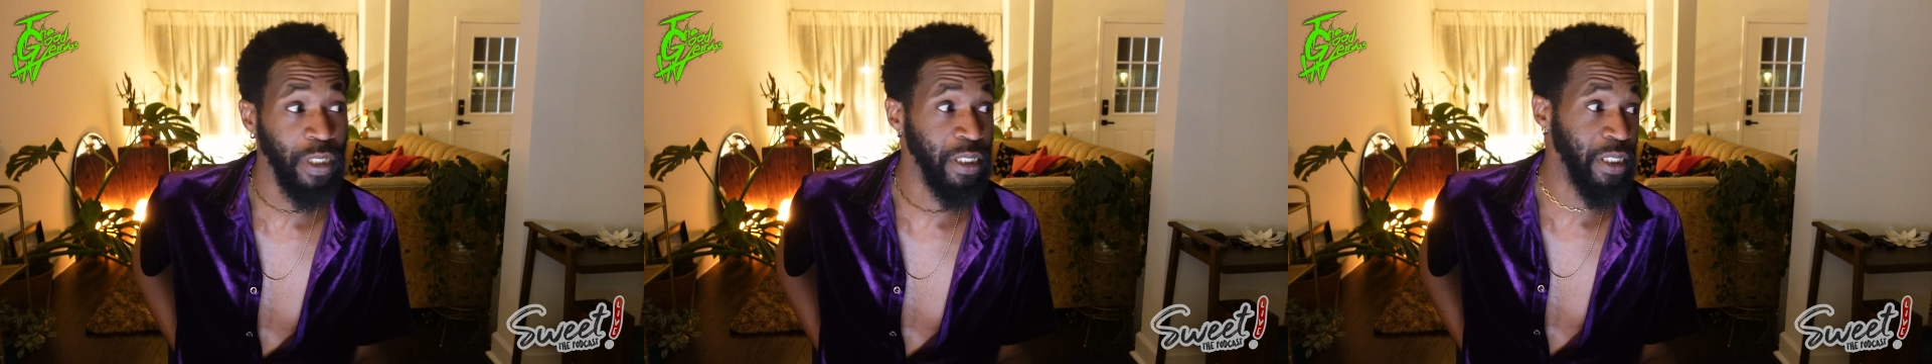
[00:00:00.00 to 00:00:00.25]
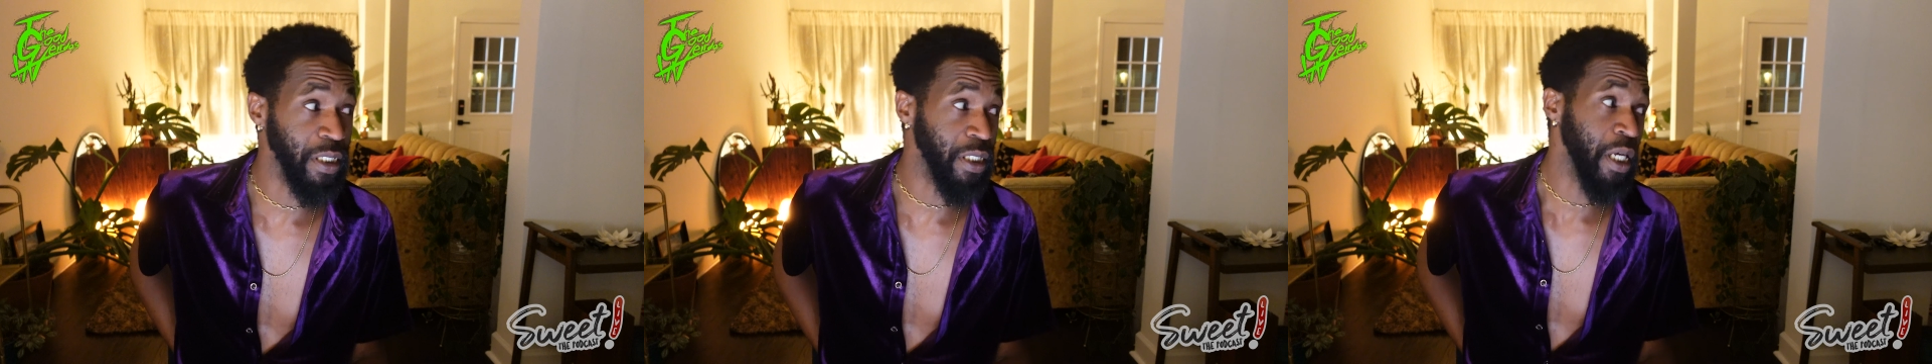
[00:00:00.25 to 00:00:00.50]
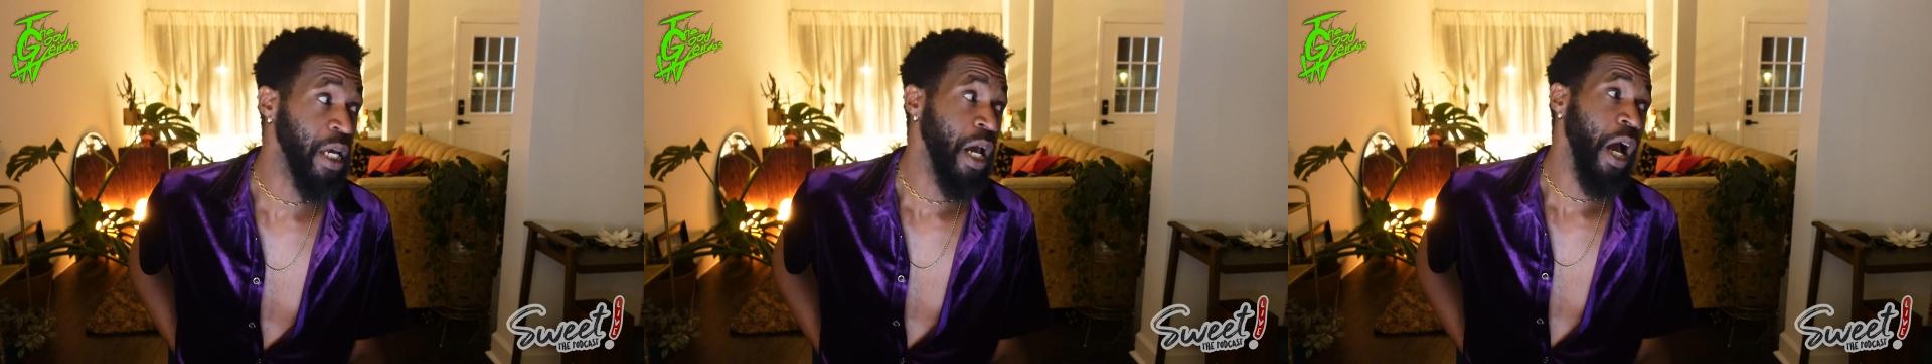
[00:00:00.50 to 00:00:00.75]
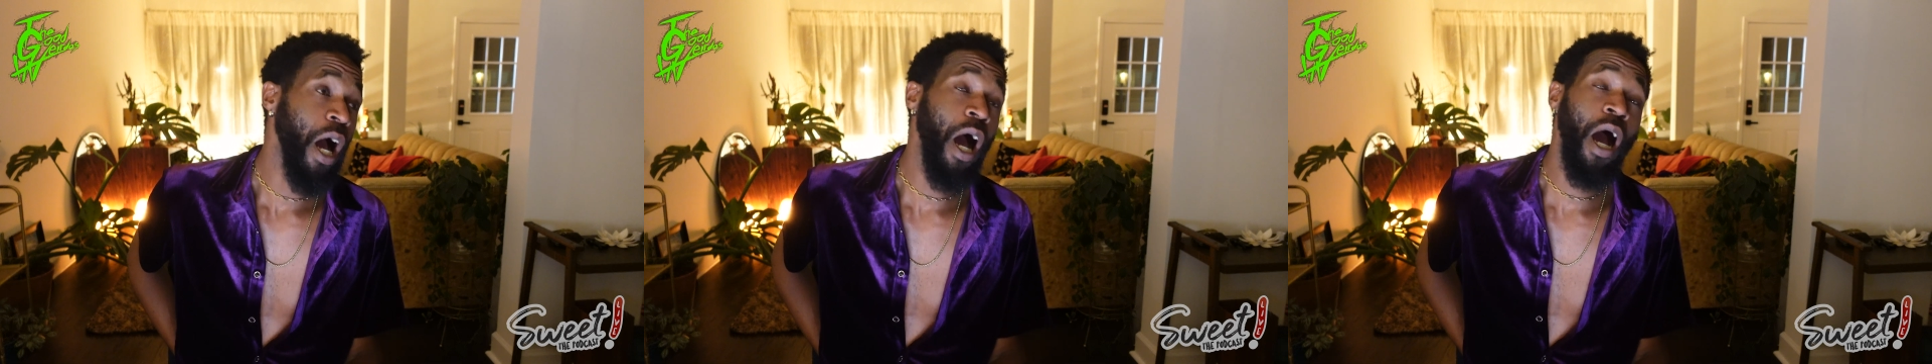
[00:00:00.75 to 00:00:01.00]
This is
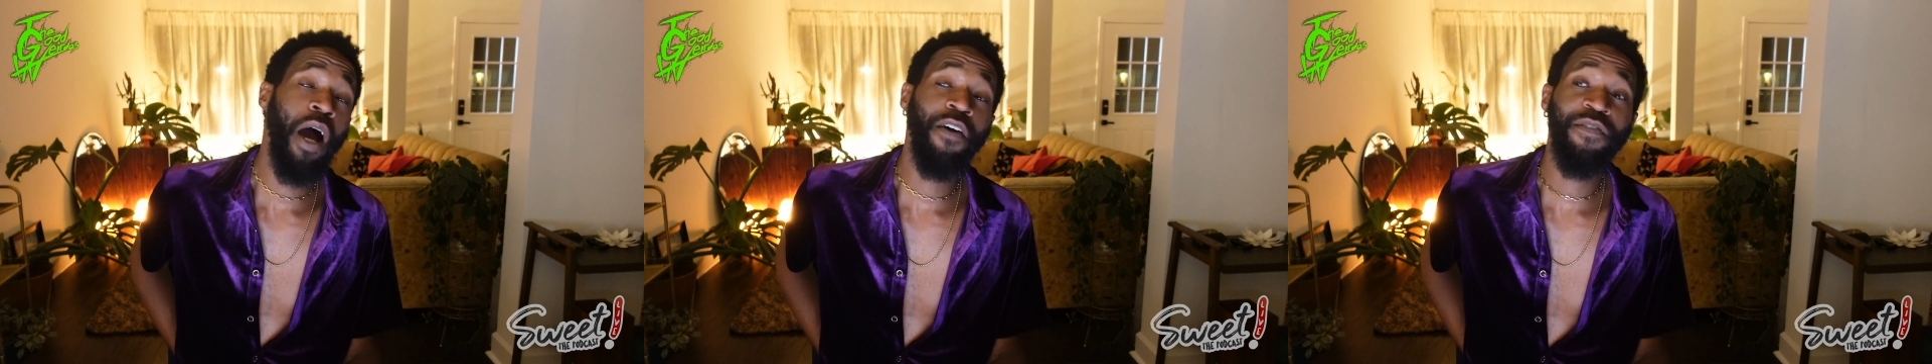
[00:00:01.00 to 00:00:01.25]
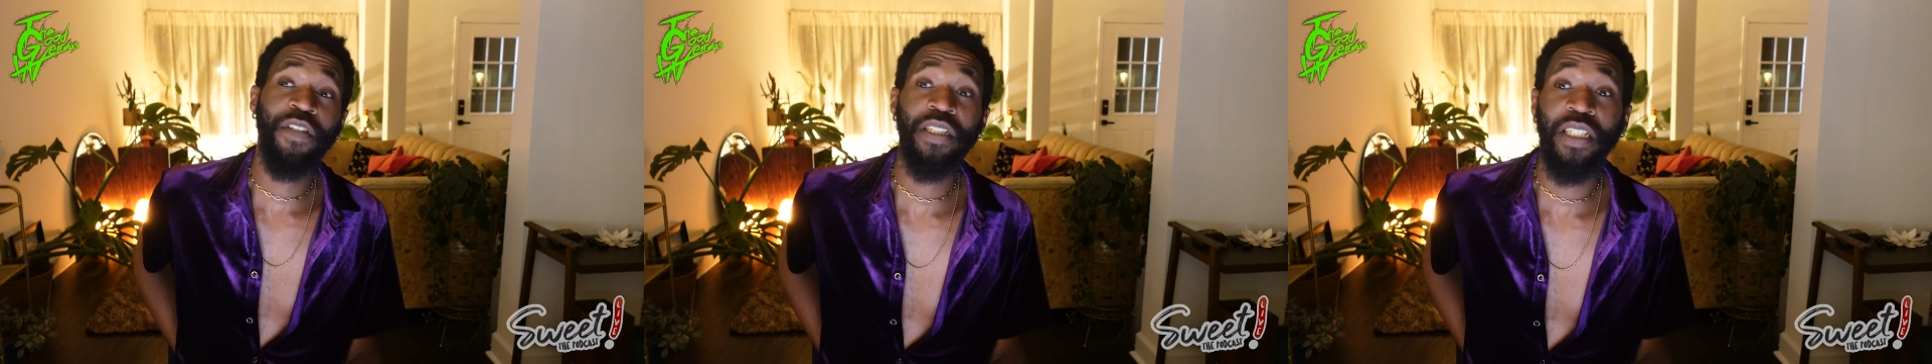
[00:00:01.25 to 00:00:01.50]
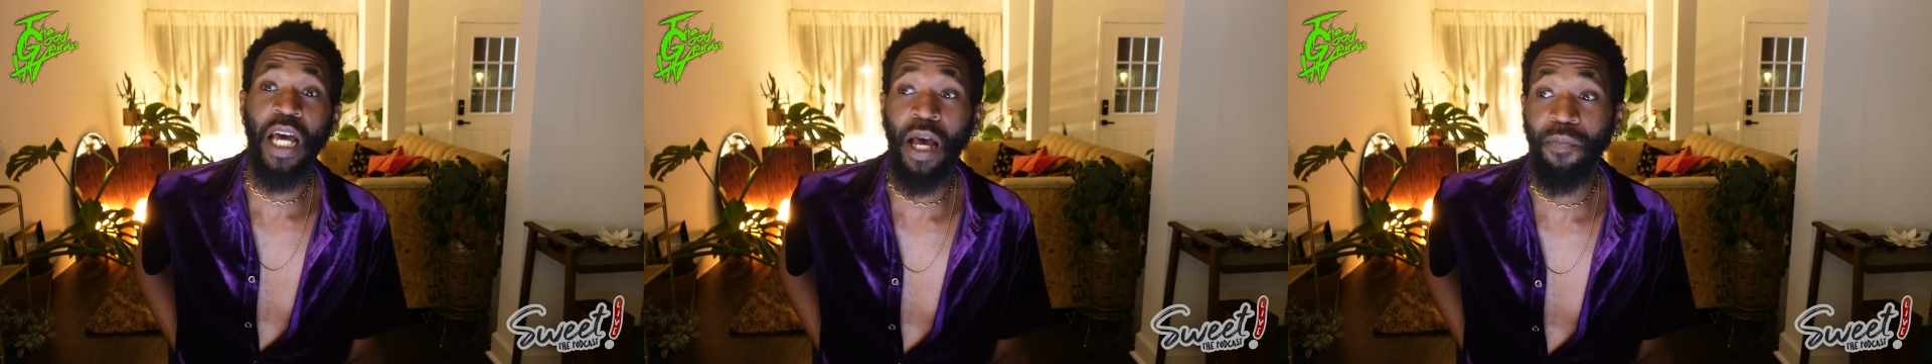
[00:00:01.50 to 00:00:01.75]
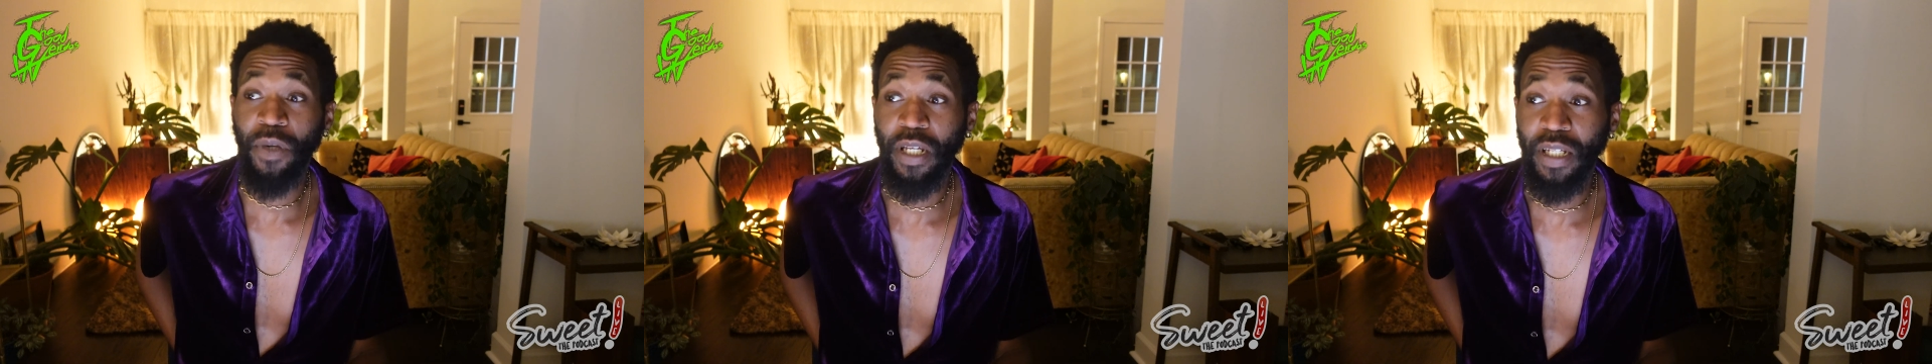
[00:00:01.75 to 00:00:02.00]
off the
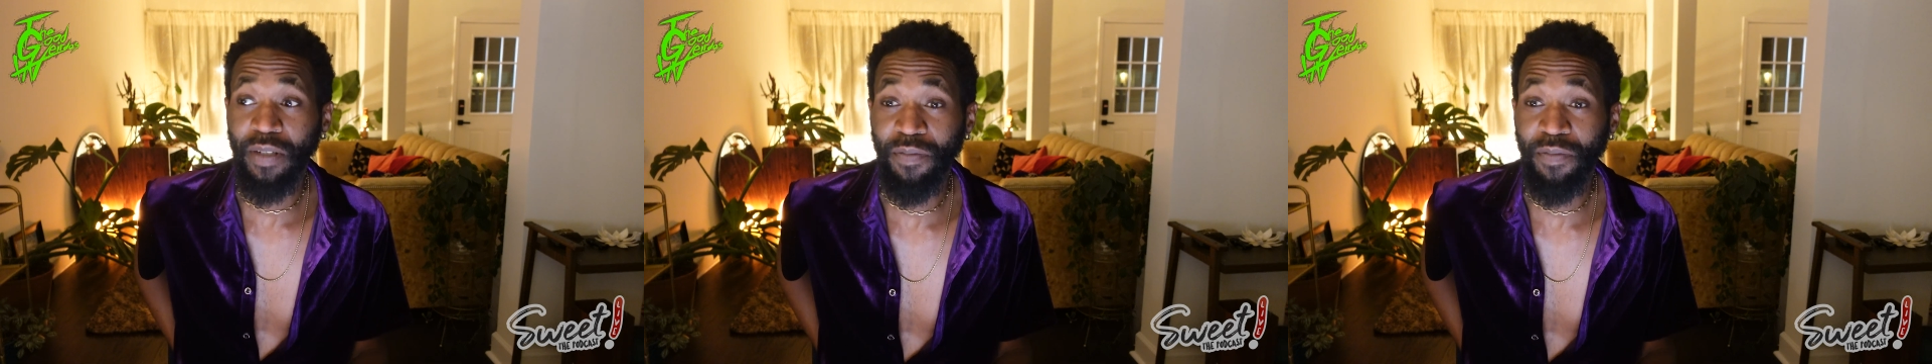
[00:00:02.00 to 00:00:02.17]
topic,